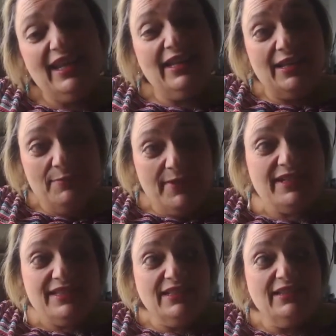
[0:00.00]
And it
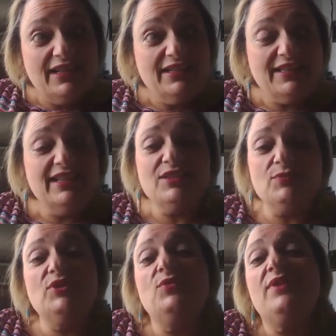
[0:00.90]
makes a lot of sense
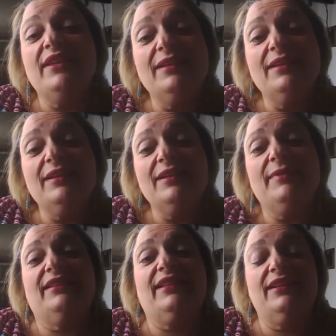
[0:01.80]
when you think
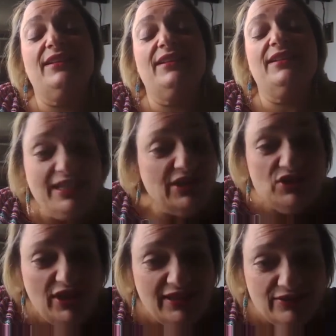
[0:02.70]
about that because that's
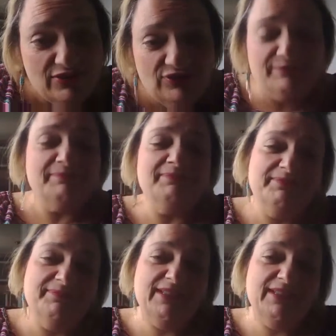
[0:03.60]
going to change, you know.